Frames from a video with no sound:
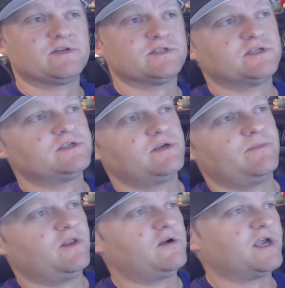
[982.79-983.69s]
Because this, I
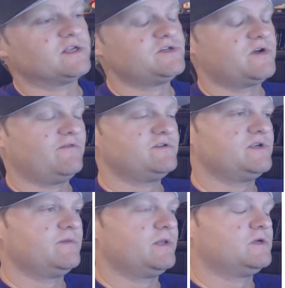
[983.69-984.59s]
mean, they'll get to it
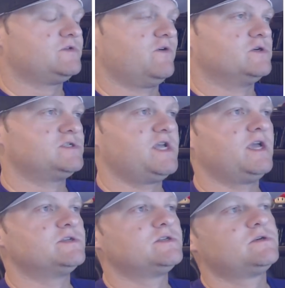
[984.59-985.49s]
obviously, but those first
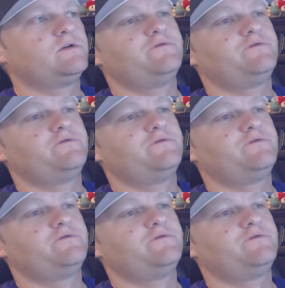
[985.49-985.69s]
days,